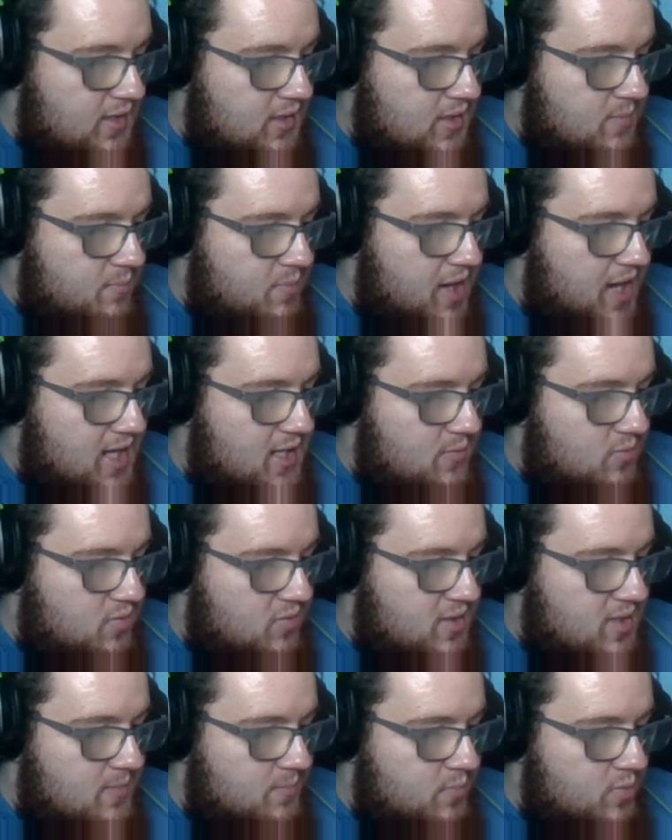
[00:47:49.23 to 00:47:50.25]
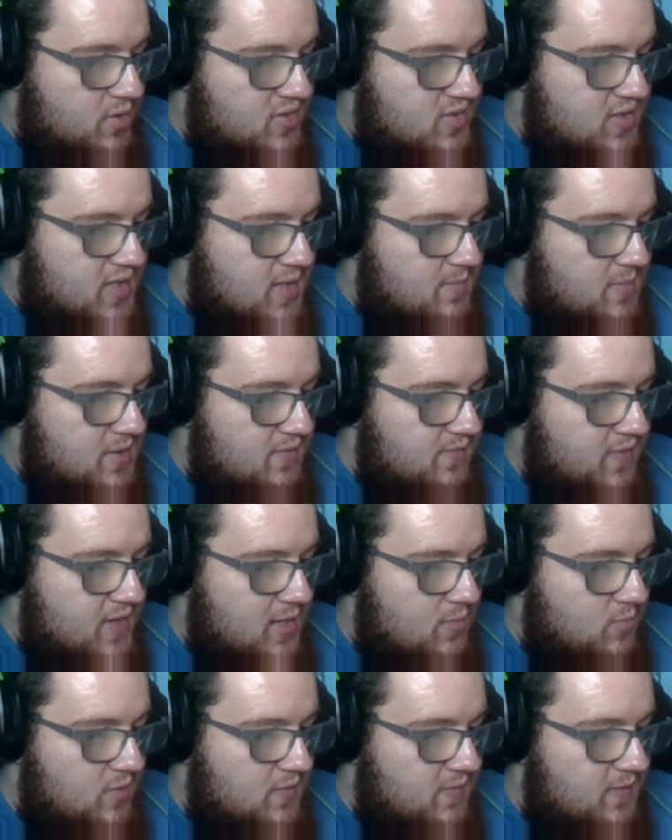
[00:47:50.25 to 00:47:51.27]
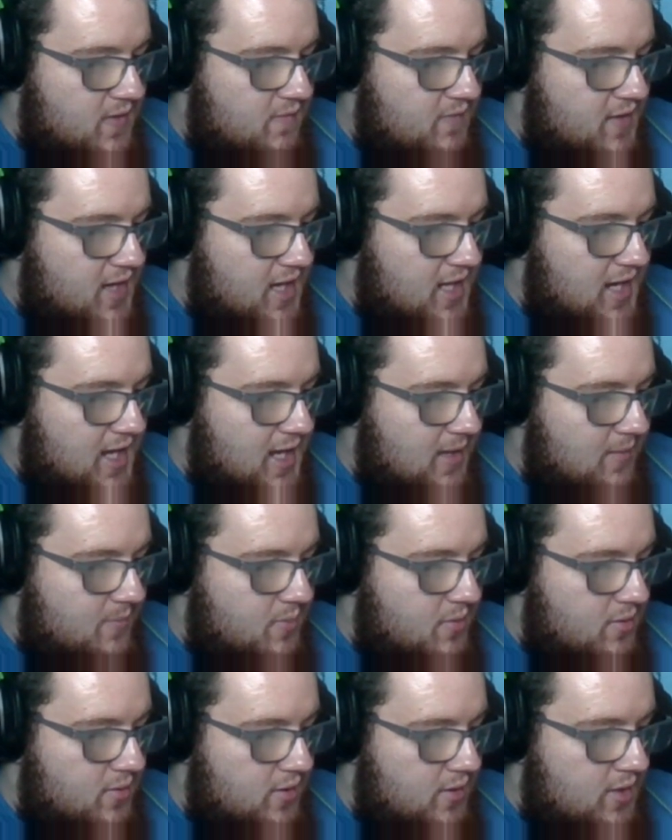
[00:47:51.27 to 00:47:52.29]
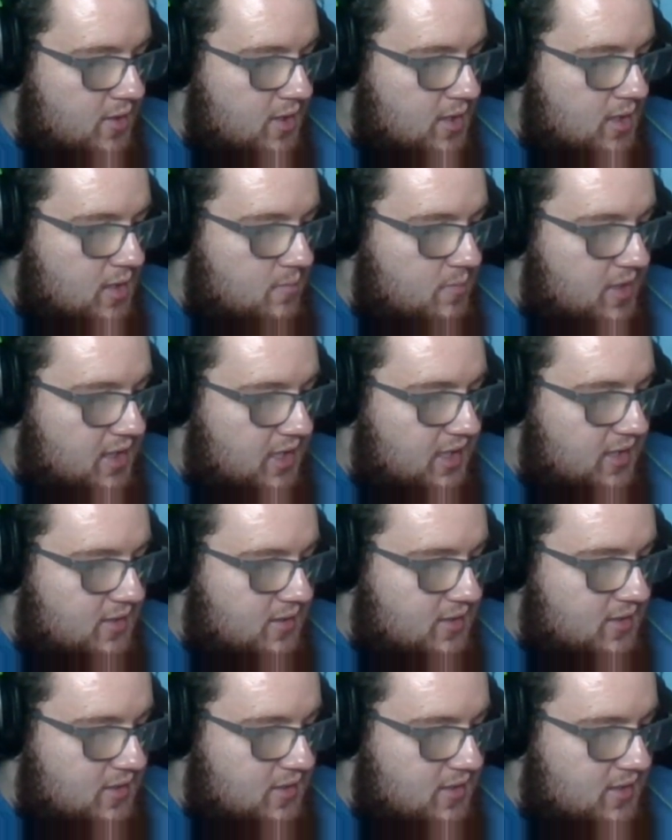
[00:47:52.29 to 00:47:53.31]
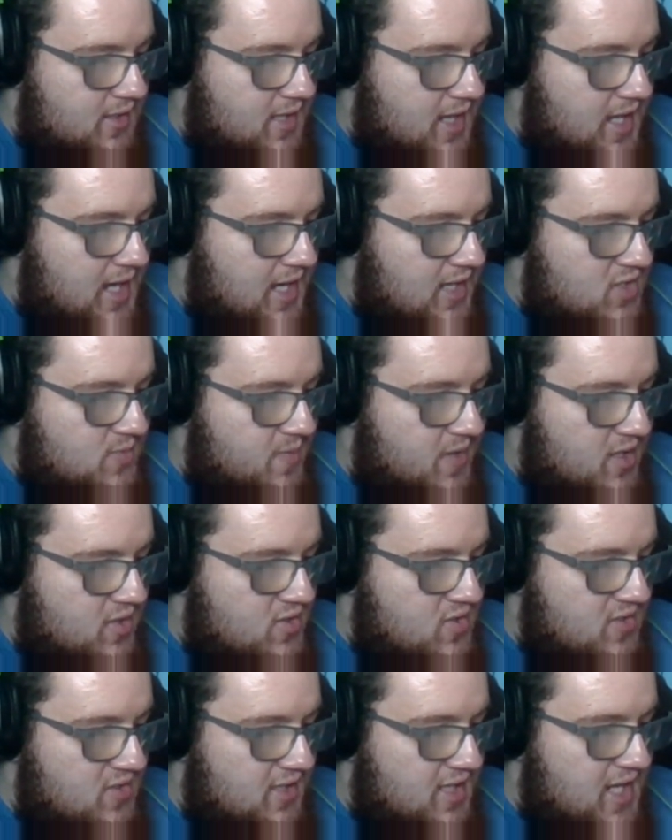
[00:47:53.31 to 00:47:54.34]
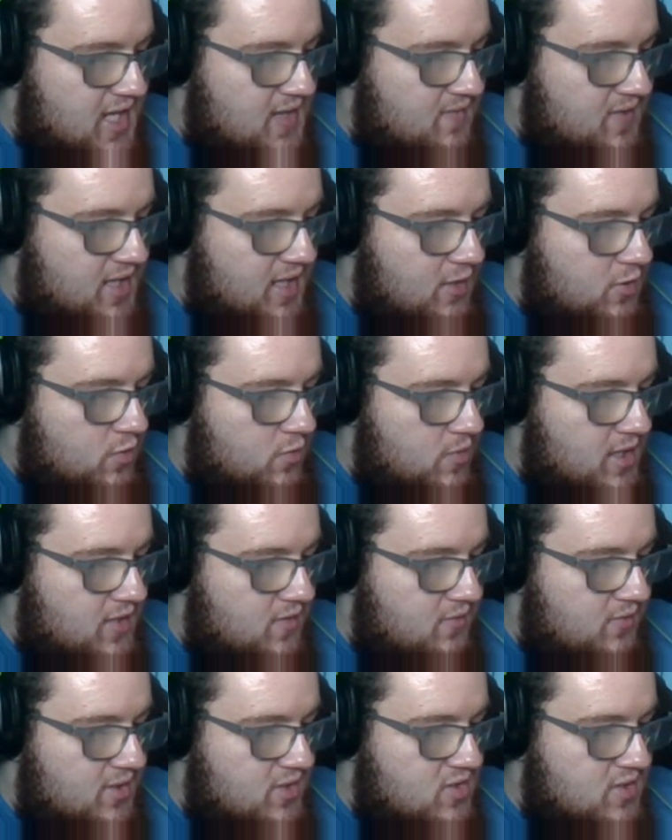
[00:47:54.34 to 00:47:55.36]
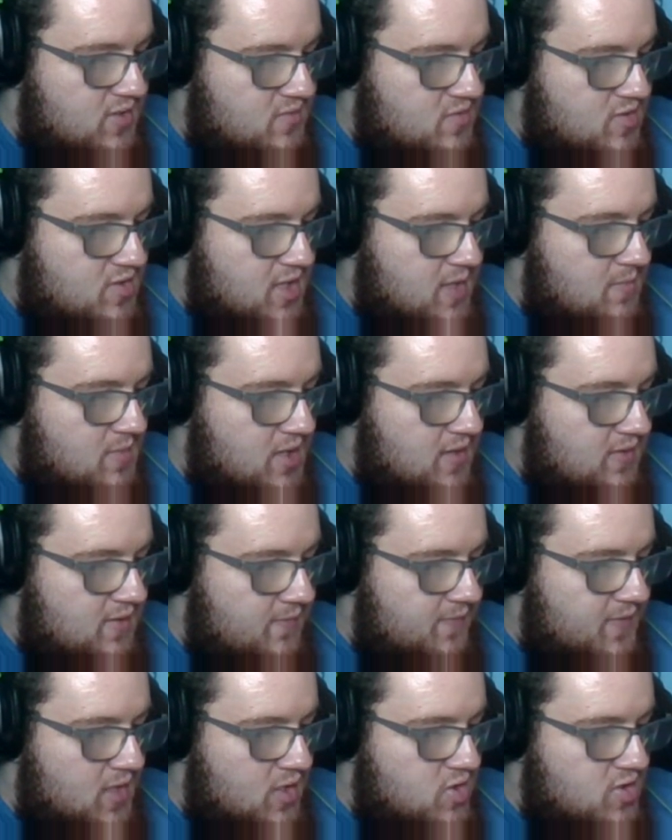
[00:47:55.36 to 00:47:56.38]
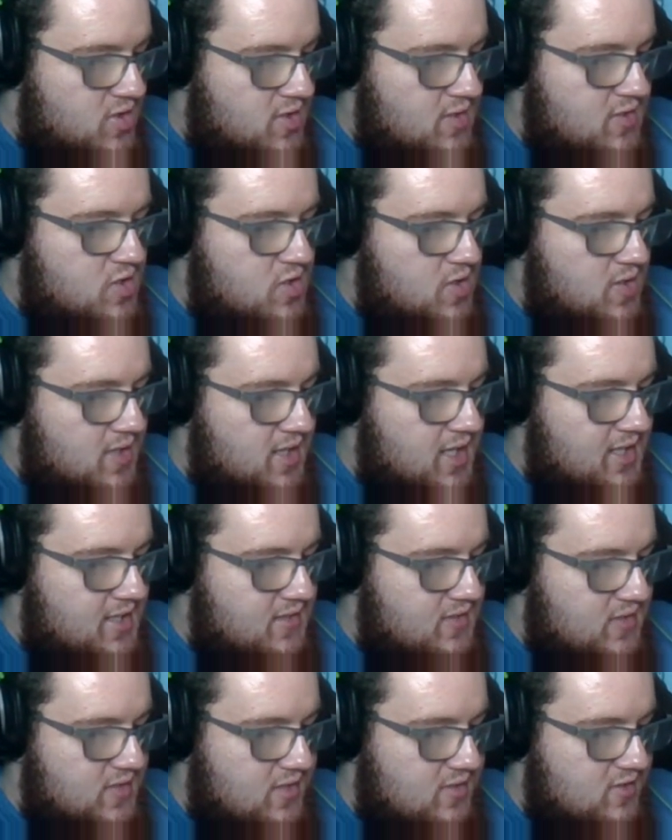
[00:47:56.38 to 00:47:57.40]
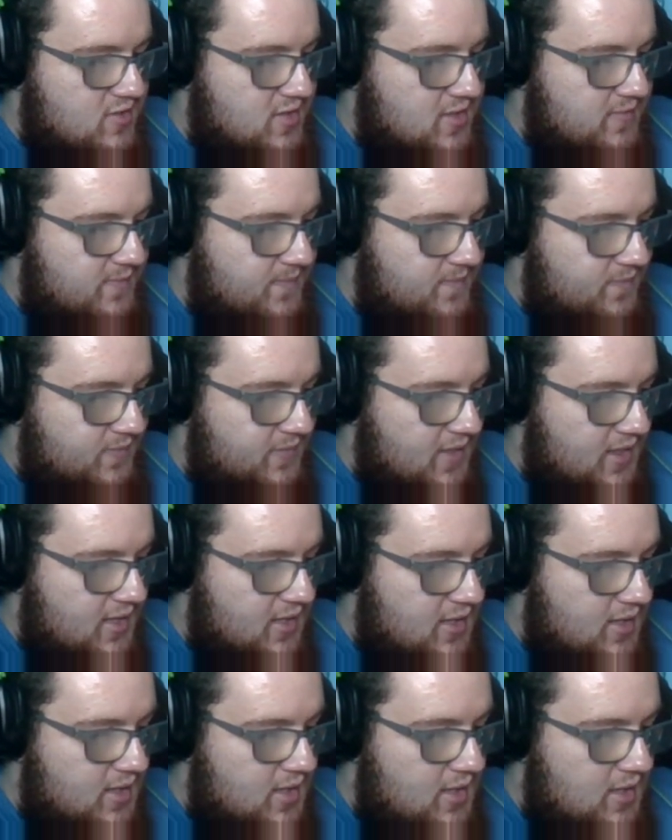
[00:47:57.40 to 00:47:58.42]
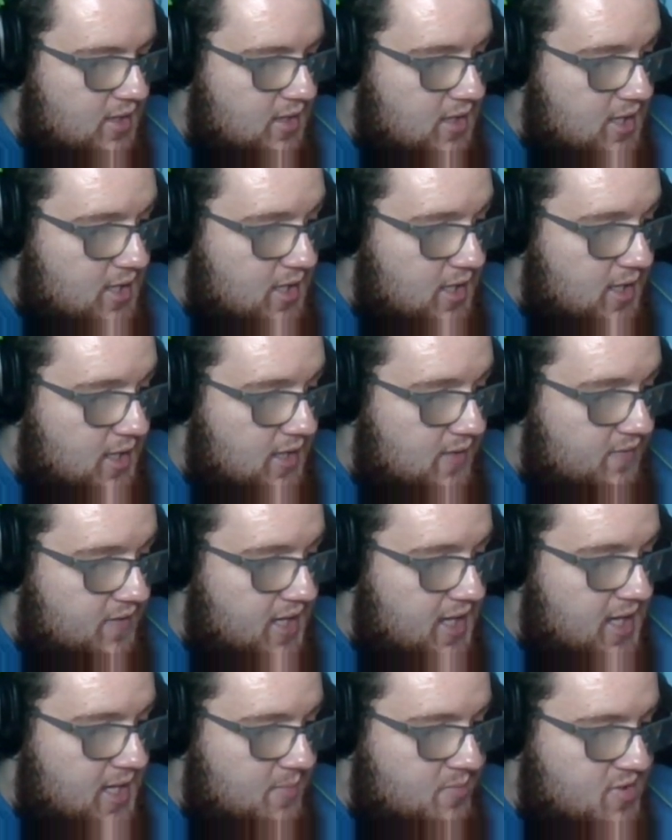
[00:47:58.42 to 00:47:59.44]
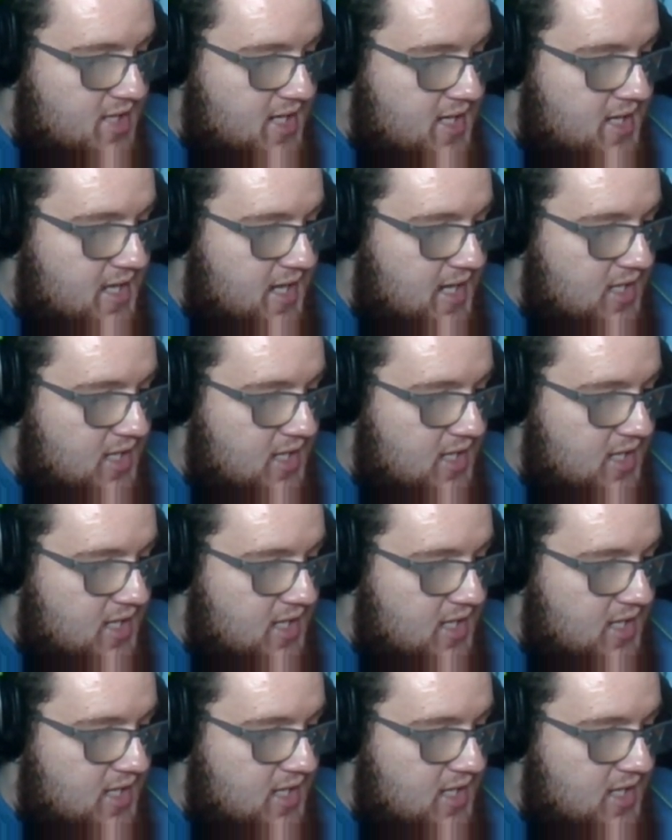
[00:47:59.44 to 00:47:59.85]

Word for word: compatible inputs can be found within that app. Like Xbox gave a quick list of some of the functions you can assist it. Uh, the update